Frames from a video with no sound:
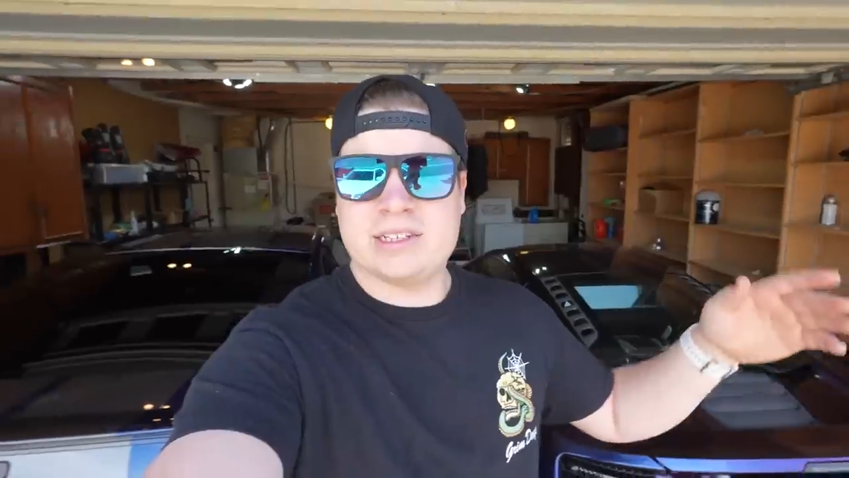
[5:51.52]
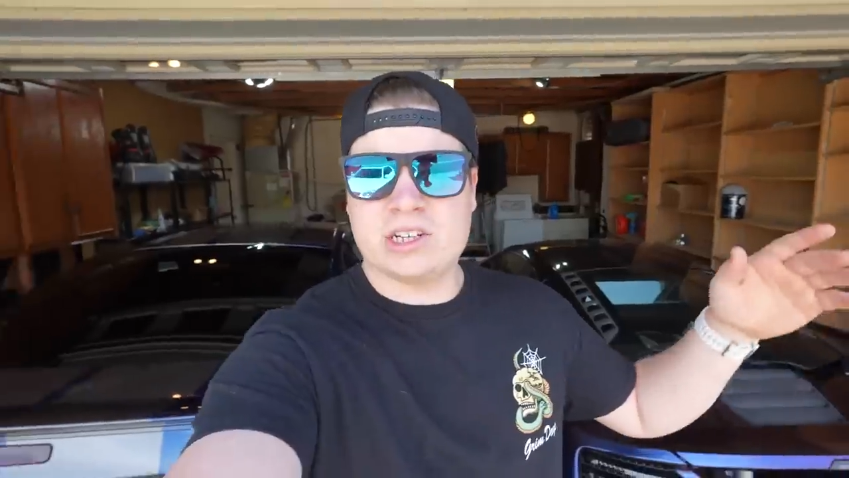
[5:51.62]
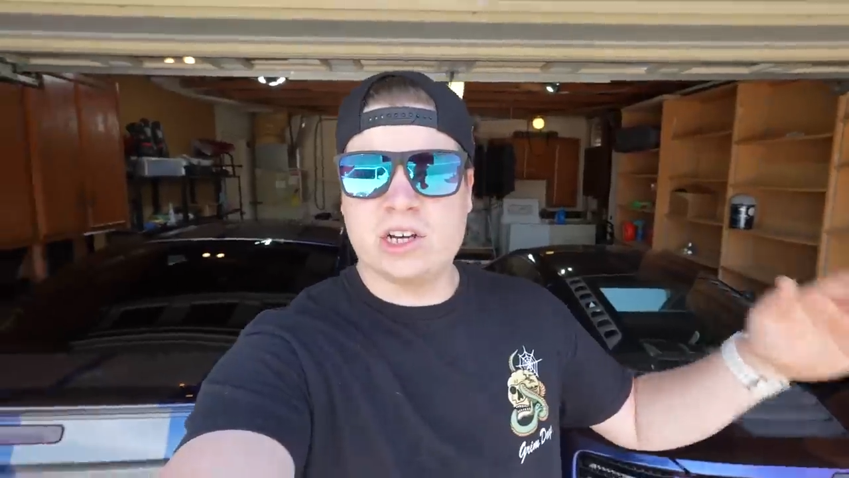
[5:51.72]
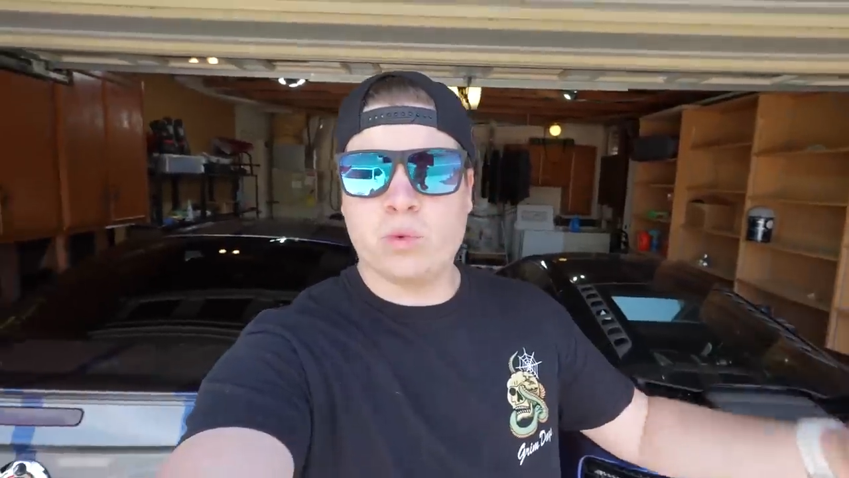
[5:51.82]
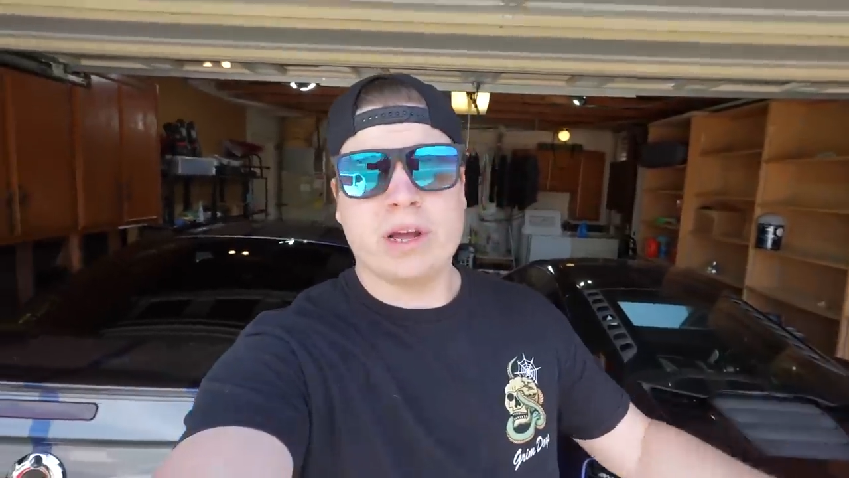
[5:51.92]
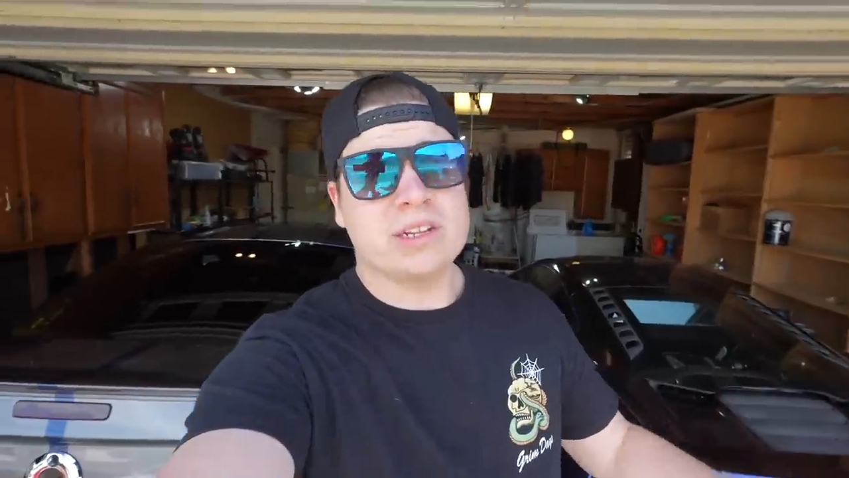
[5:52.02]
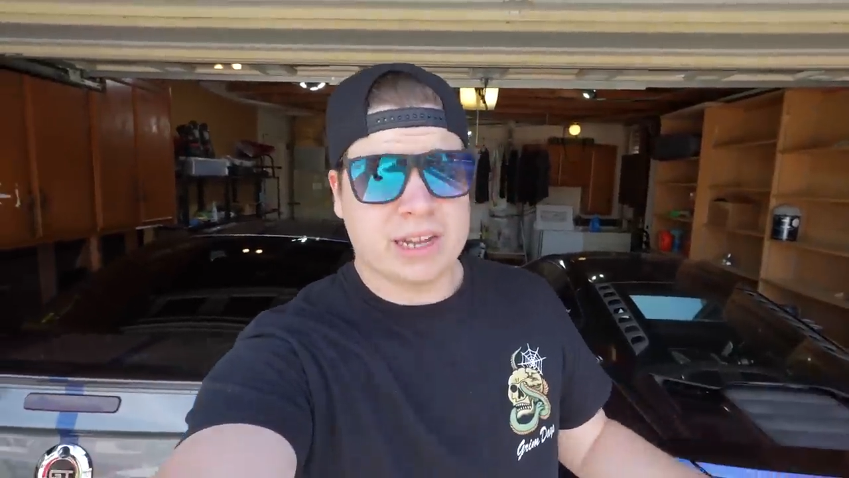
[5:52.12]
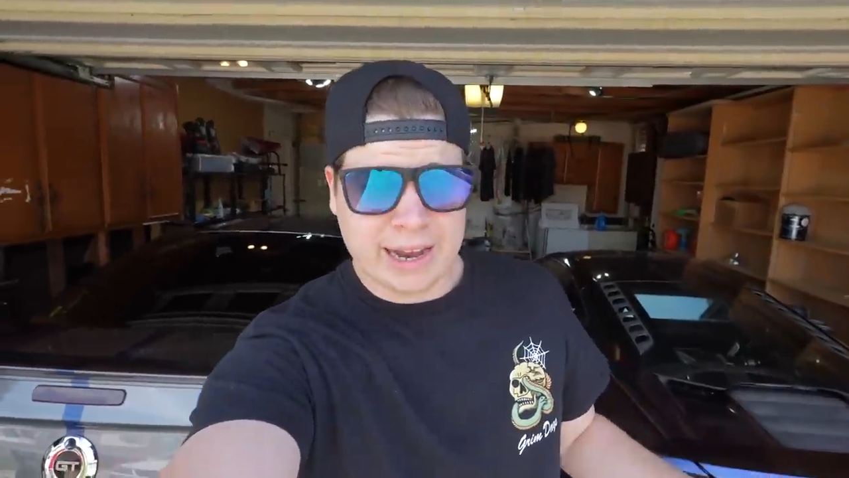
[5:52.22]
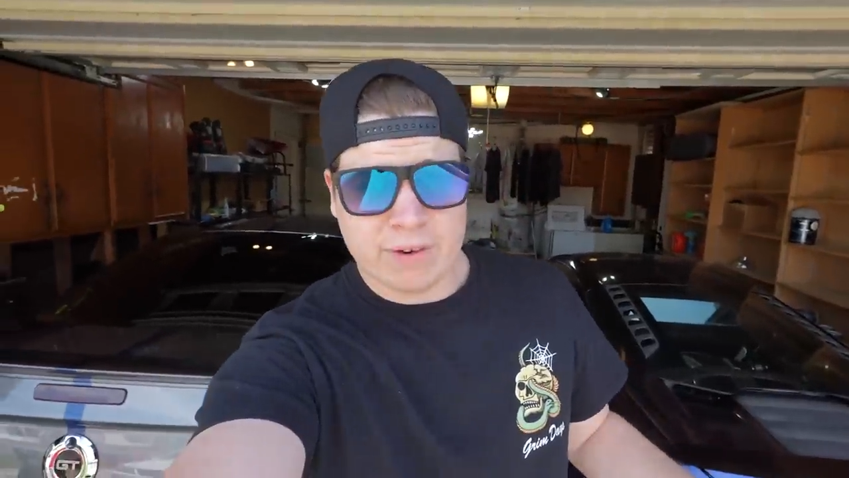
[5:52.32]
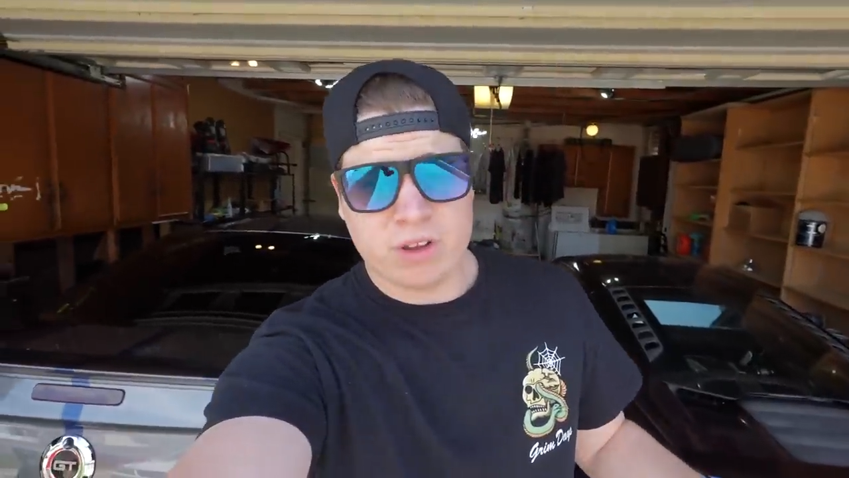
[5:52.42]
It's a good way to
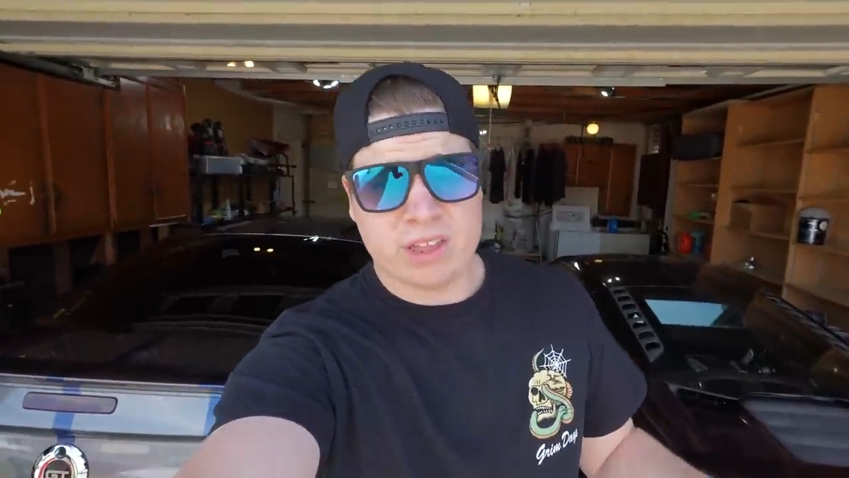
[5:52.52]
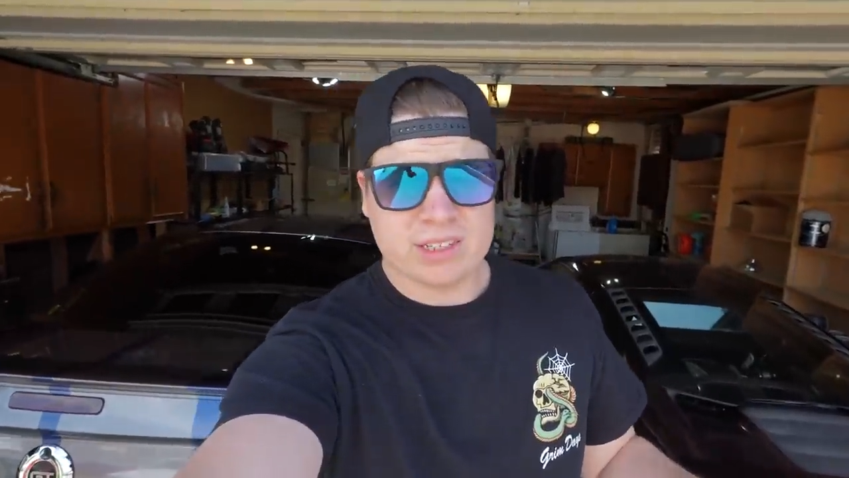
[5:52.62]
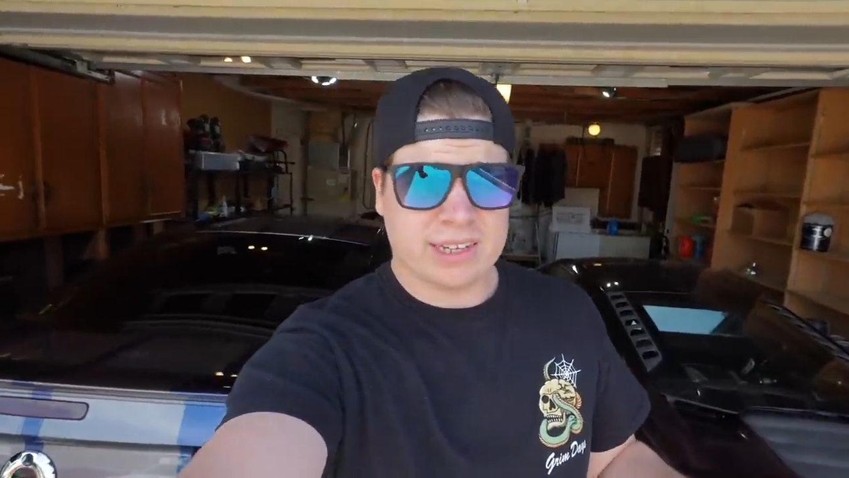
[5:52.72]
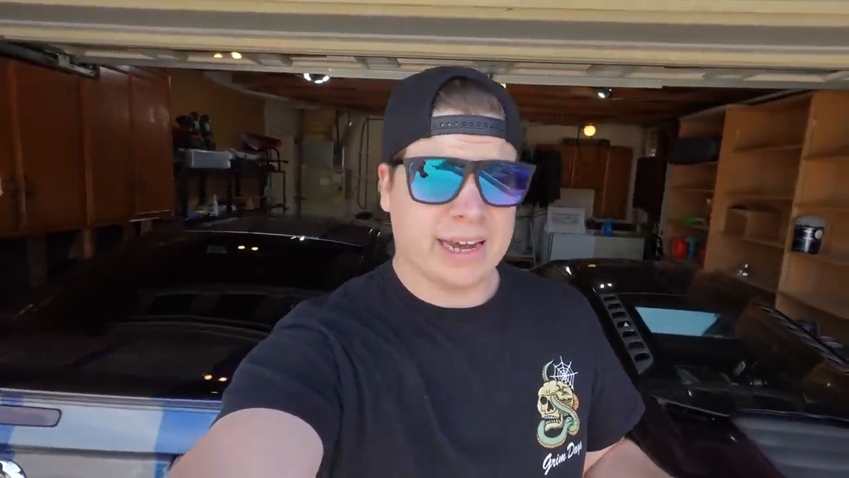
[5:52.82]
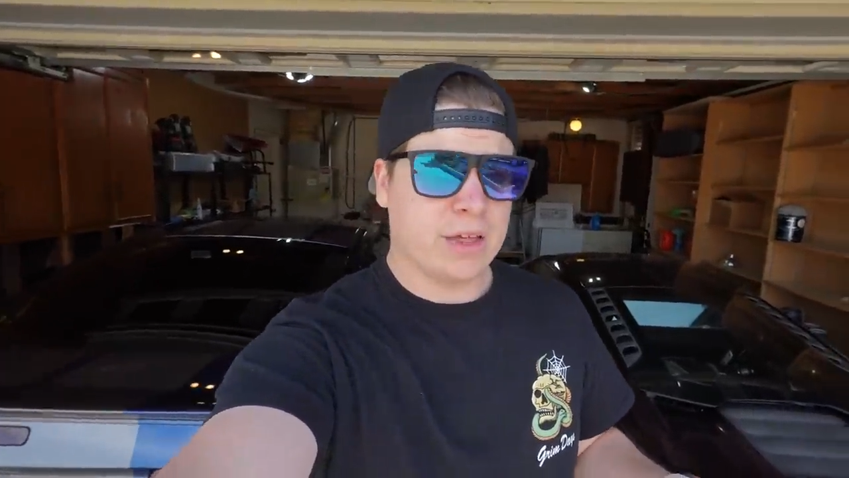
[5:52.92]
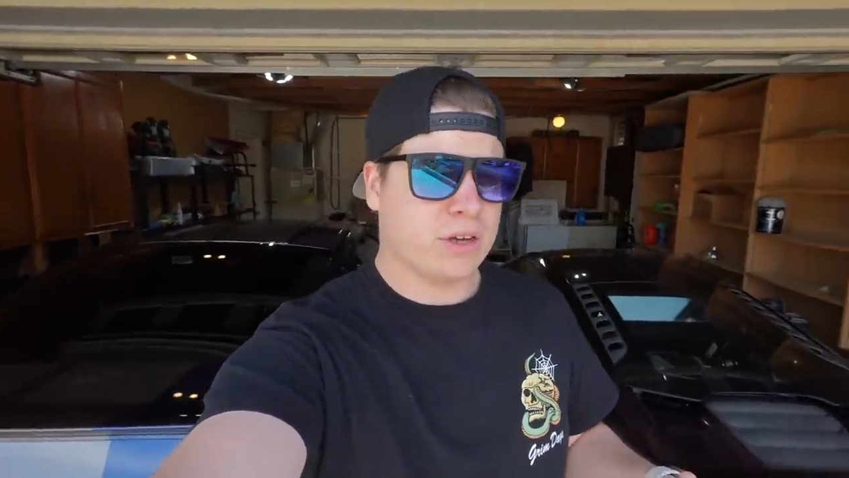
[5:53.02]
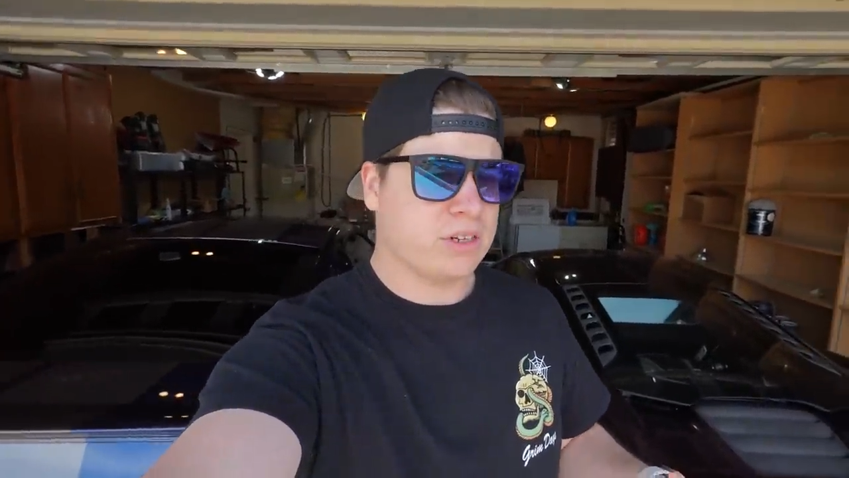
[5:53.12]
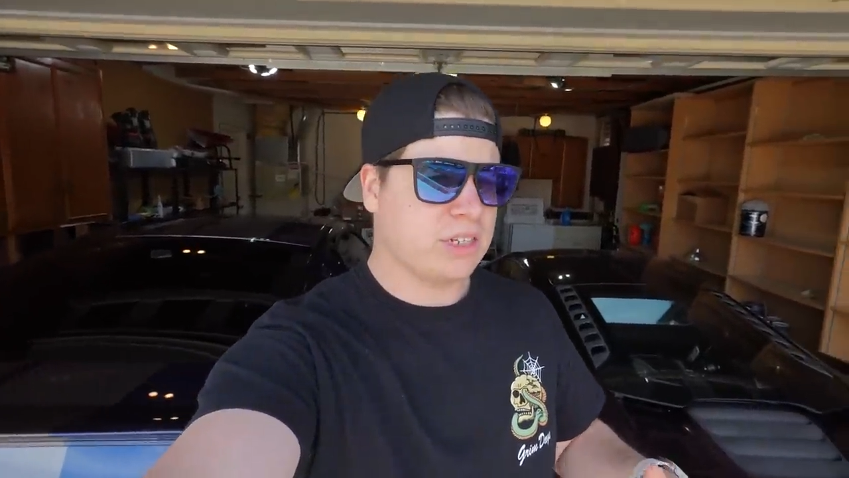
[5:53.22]
tie everything together,